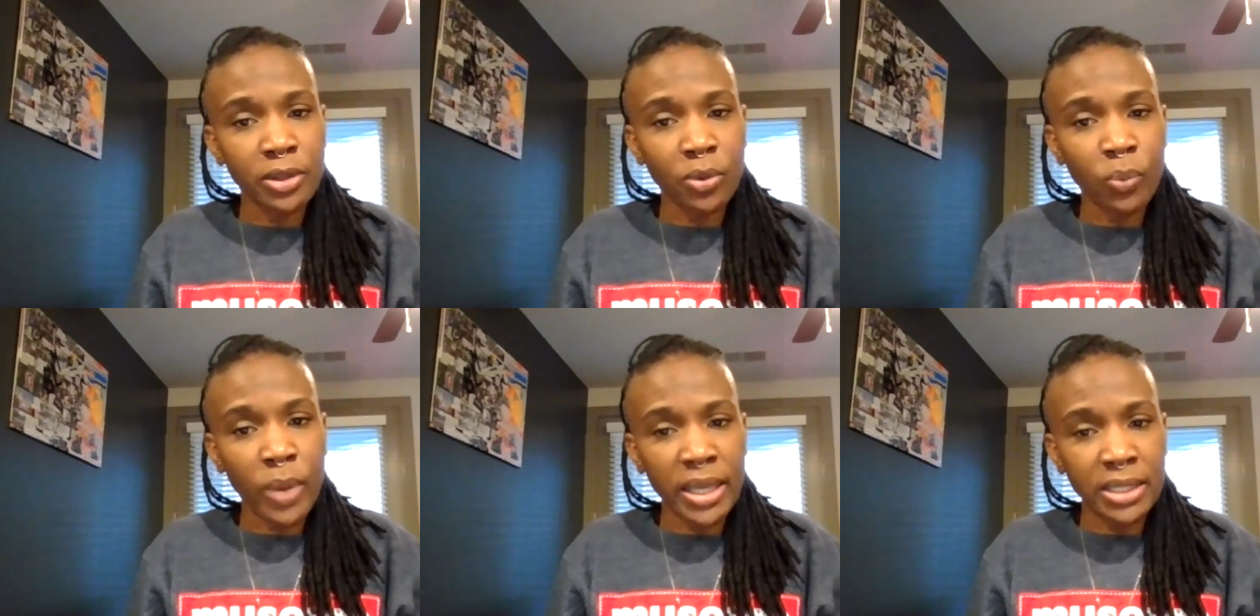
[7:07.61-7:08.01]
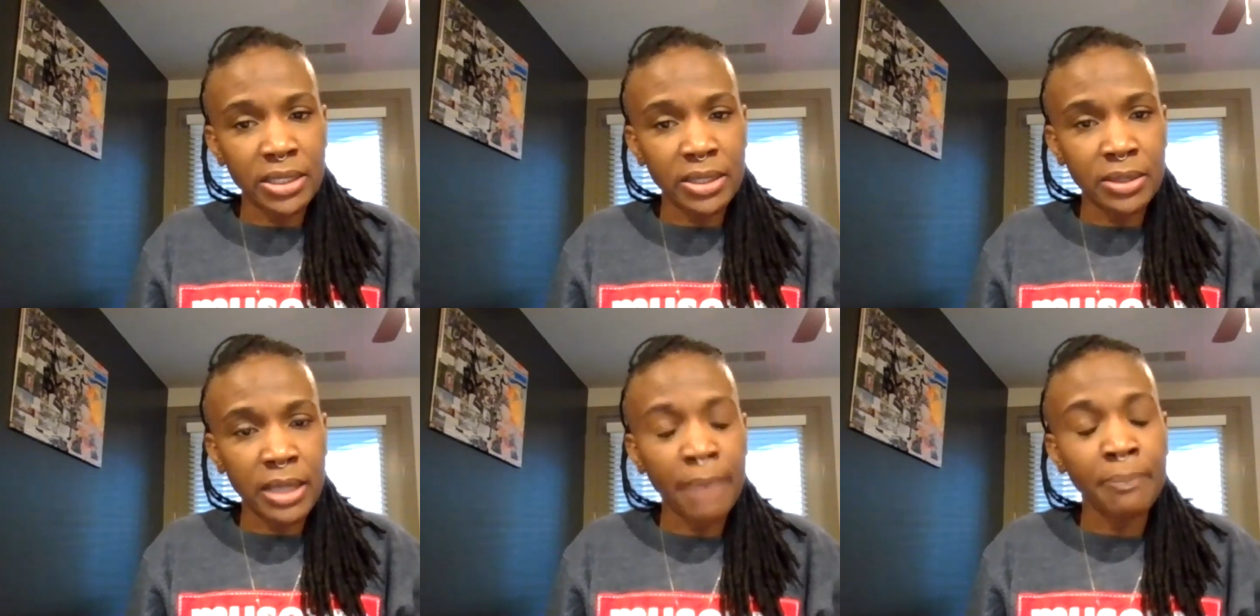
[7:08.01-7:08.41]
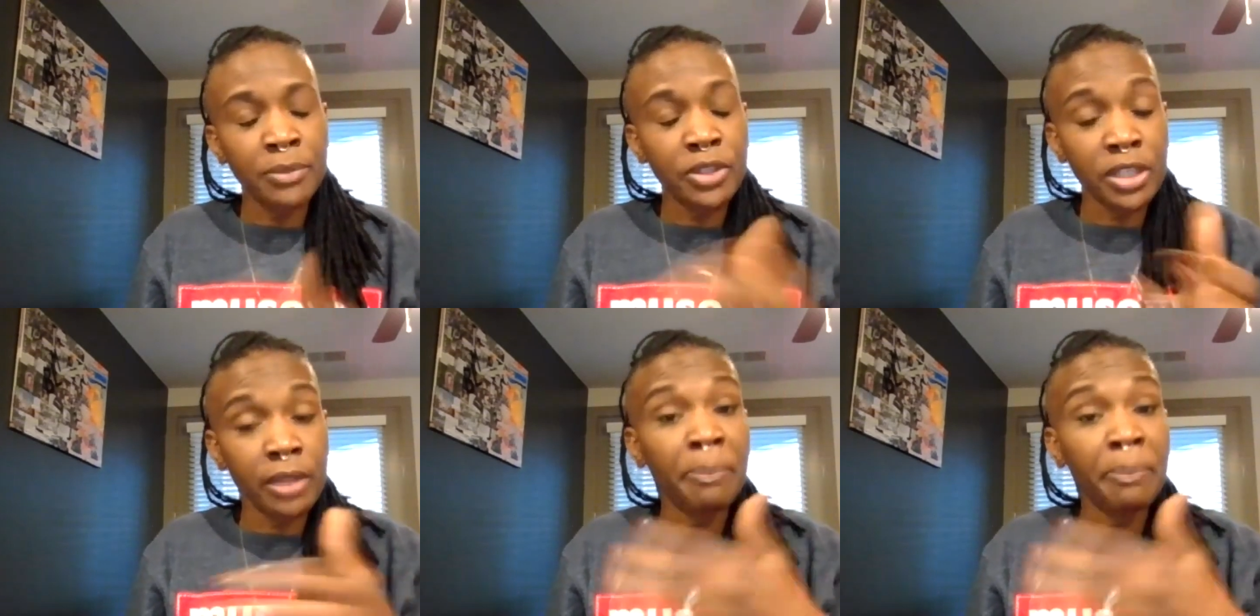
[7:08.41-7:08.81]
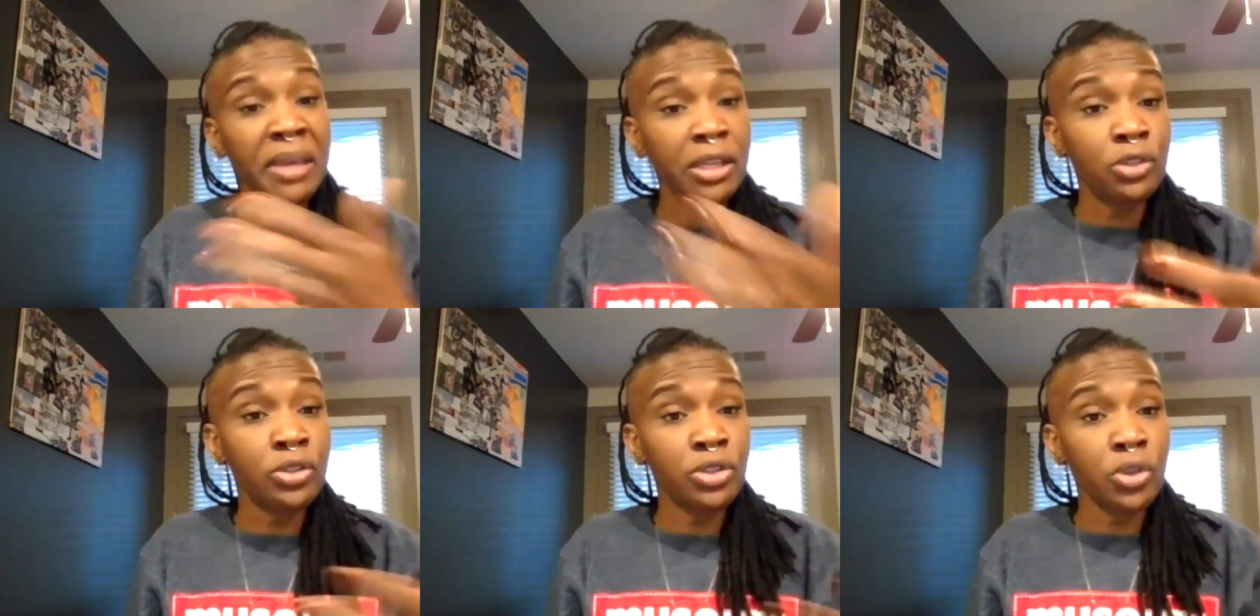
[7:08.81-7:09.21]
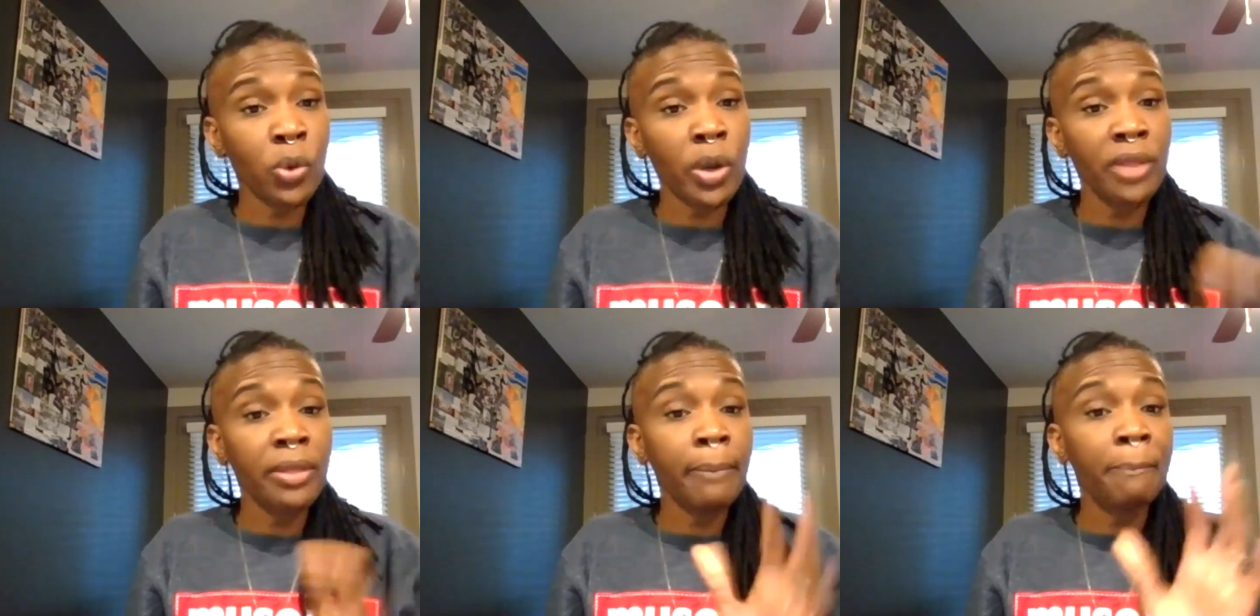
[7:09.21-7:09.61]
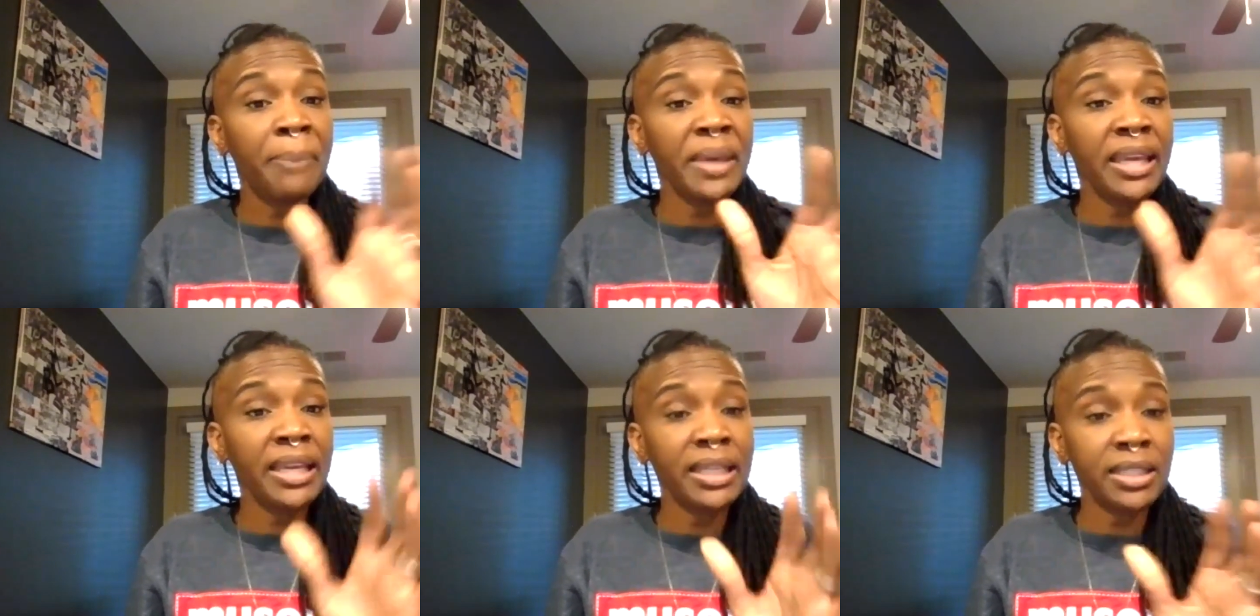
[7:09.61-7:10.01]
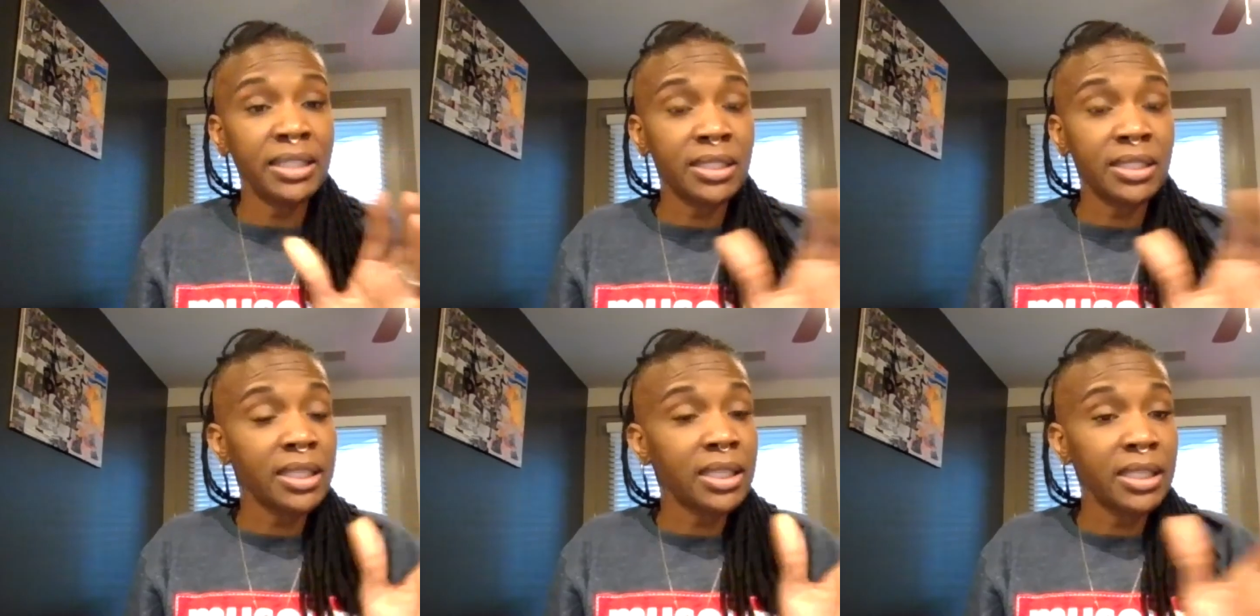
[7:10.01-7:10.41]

the bead store, the beads